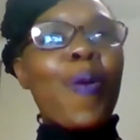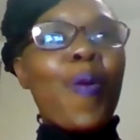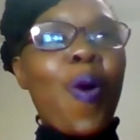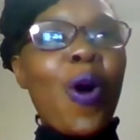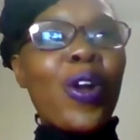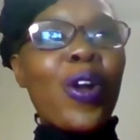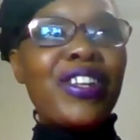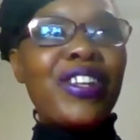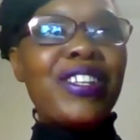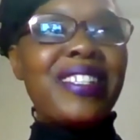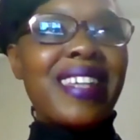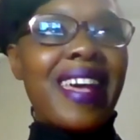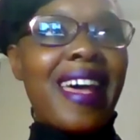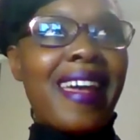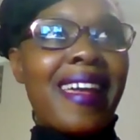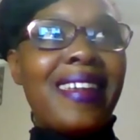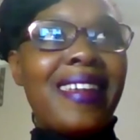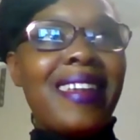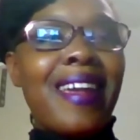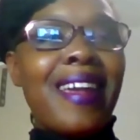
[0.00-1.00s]
One
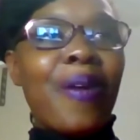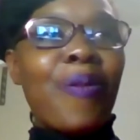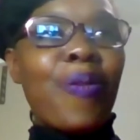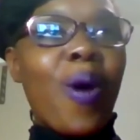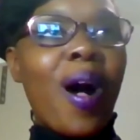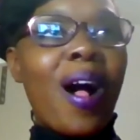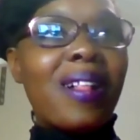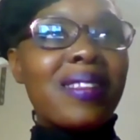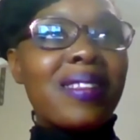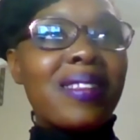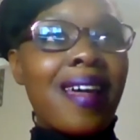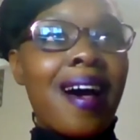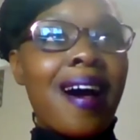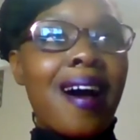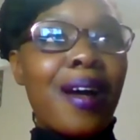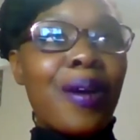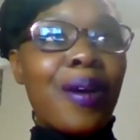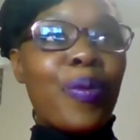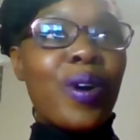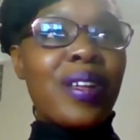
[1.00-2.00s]
day, whilst
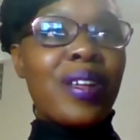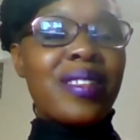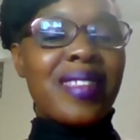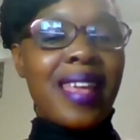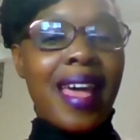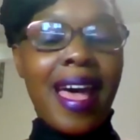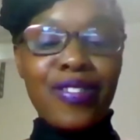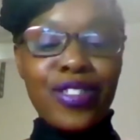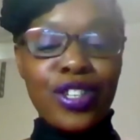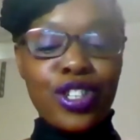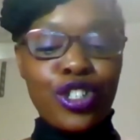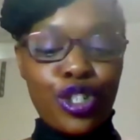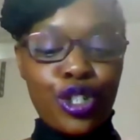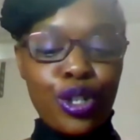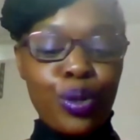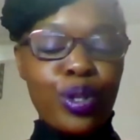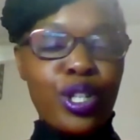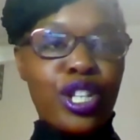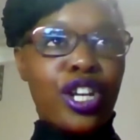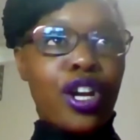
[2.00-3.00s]
I was at the
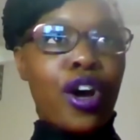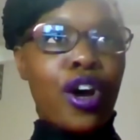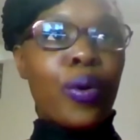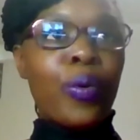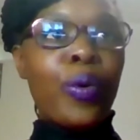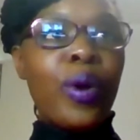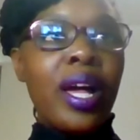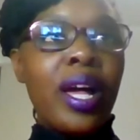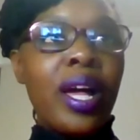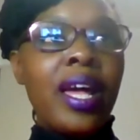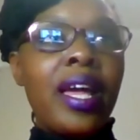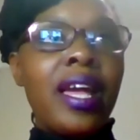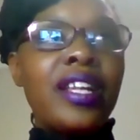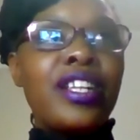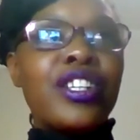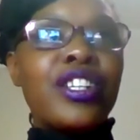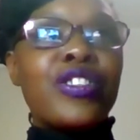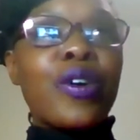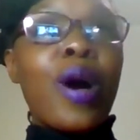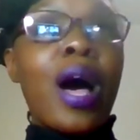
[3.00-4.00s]
studio,
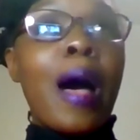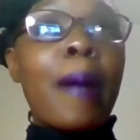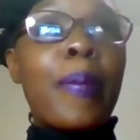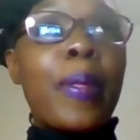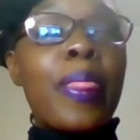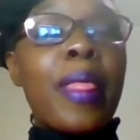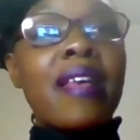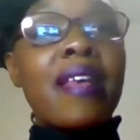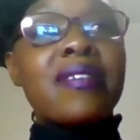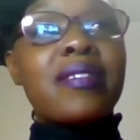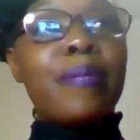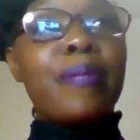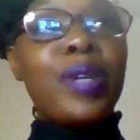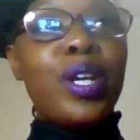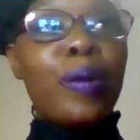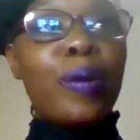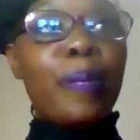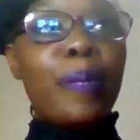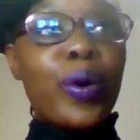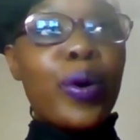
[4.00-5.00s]
it just so happened that
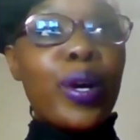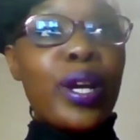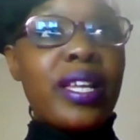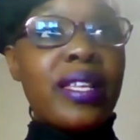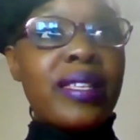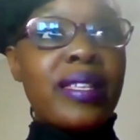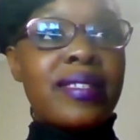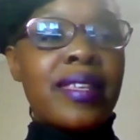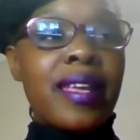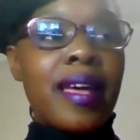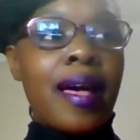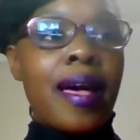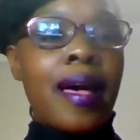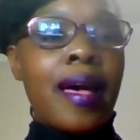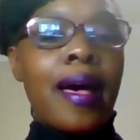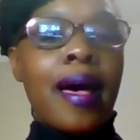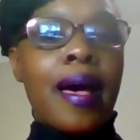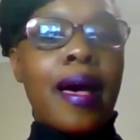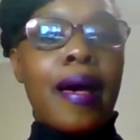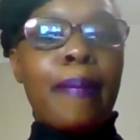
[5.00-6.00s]
some young boys
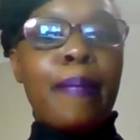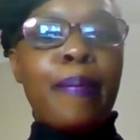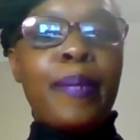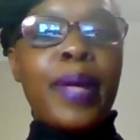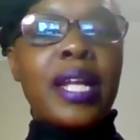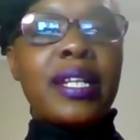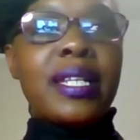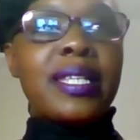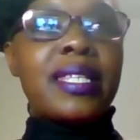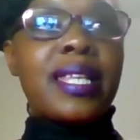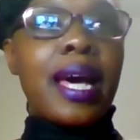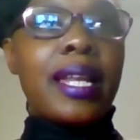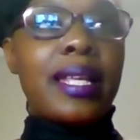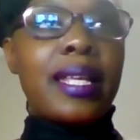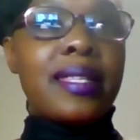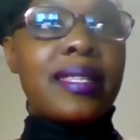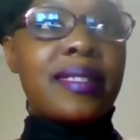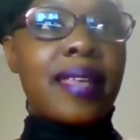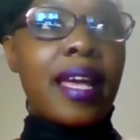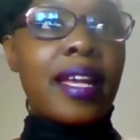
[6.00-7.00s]

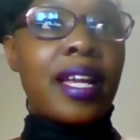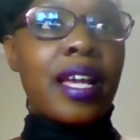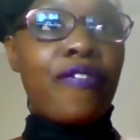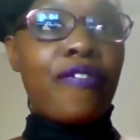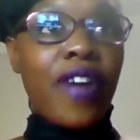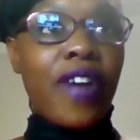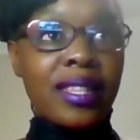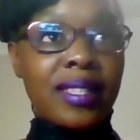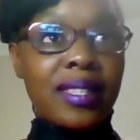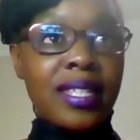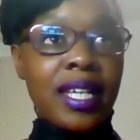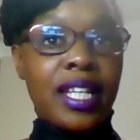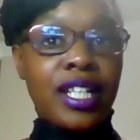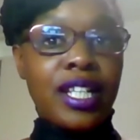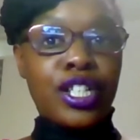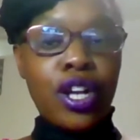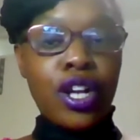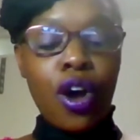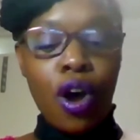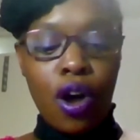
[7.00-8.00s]
decided to take
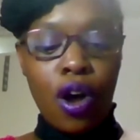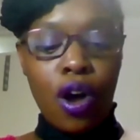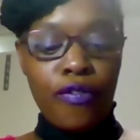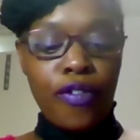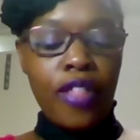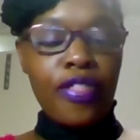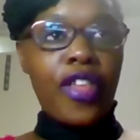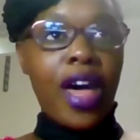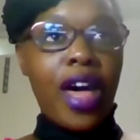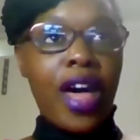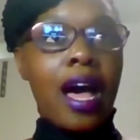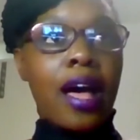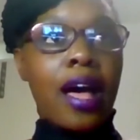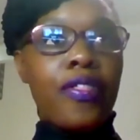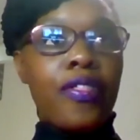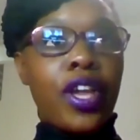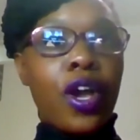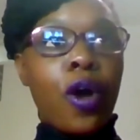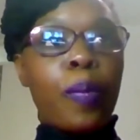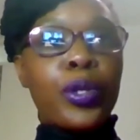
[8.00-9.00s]
advantage of
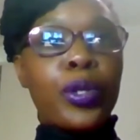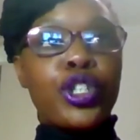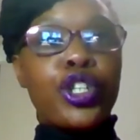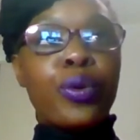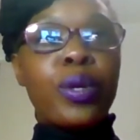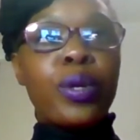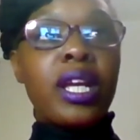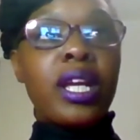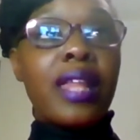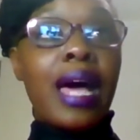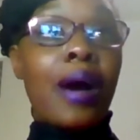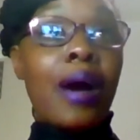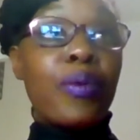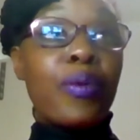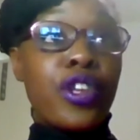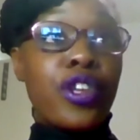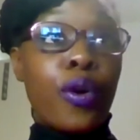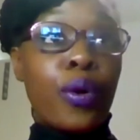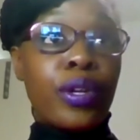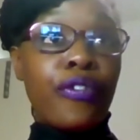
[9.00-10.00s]
the opportunity that
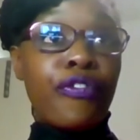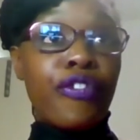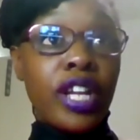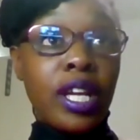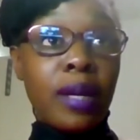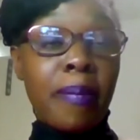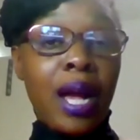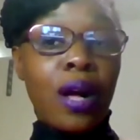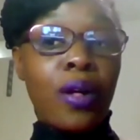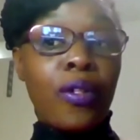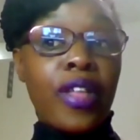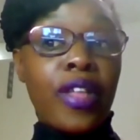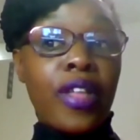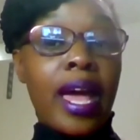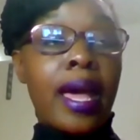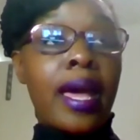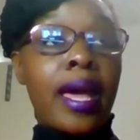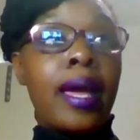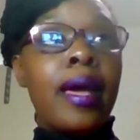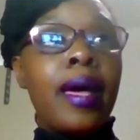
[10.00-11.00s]
I was the only female
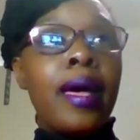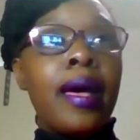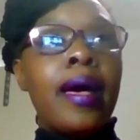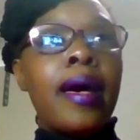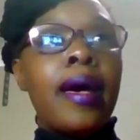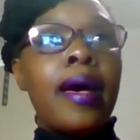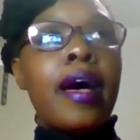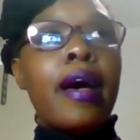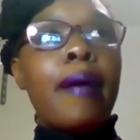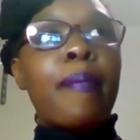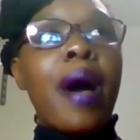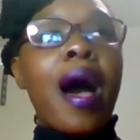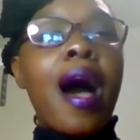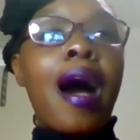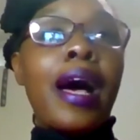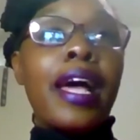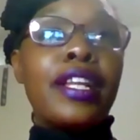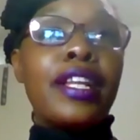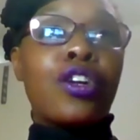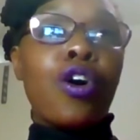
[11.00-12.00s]
there.
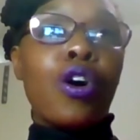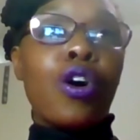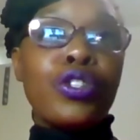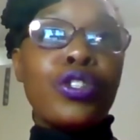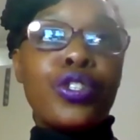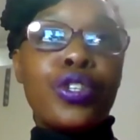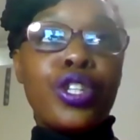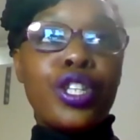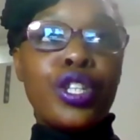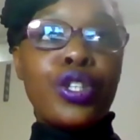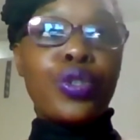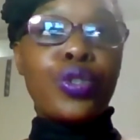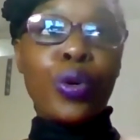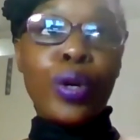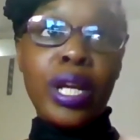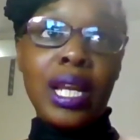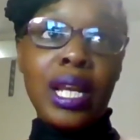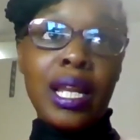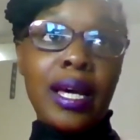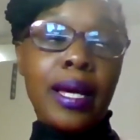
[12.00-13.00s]
I'd gone to the
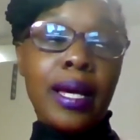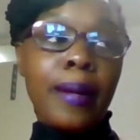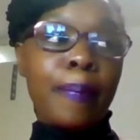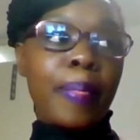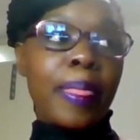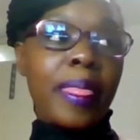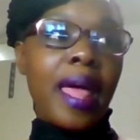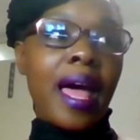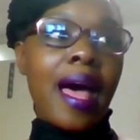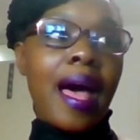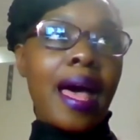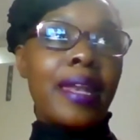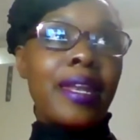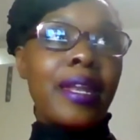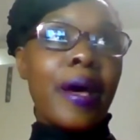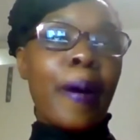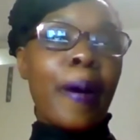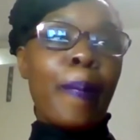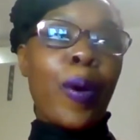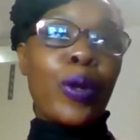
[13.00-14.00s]
toilet,
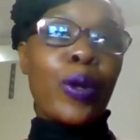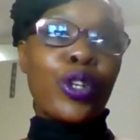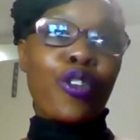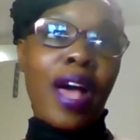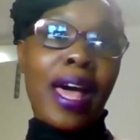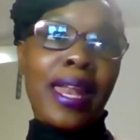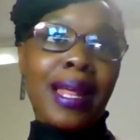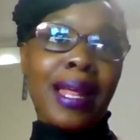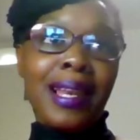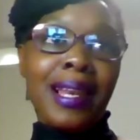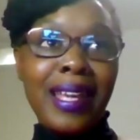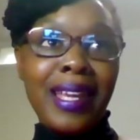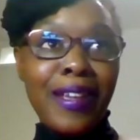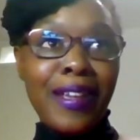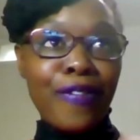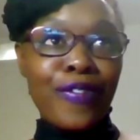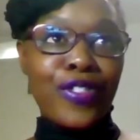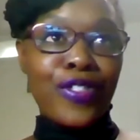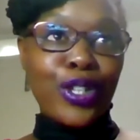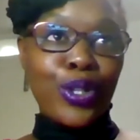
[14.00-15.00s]
and upon trying to
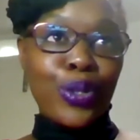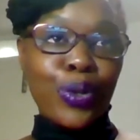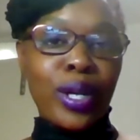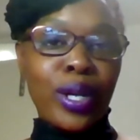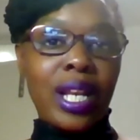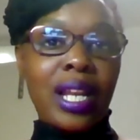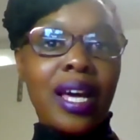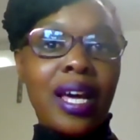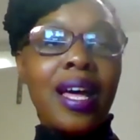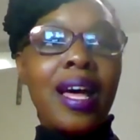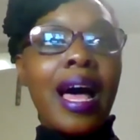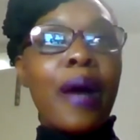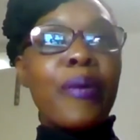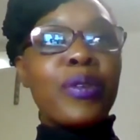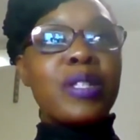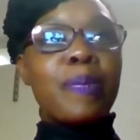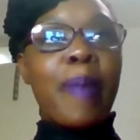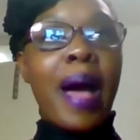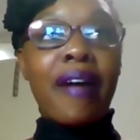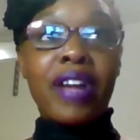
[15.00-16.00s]
leave the toilet,
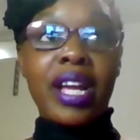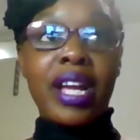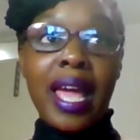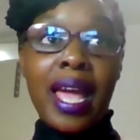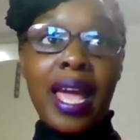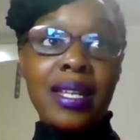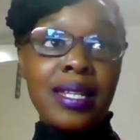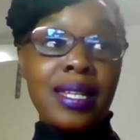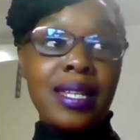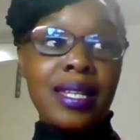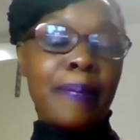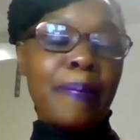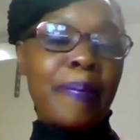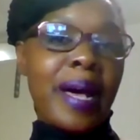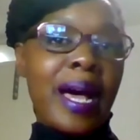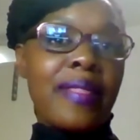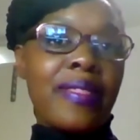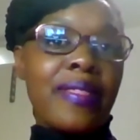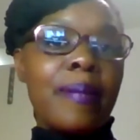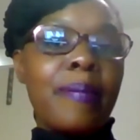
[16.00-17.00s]
I was barricaded
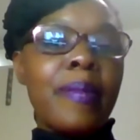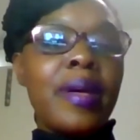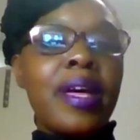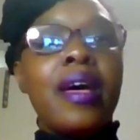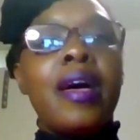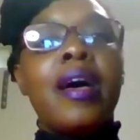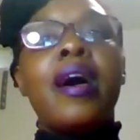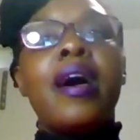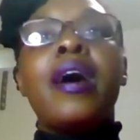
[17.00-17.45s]
in by them.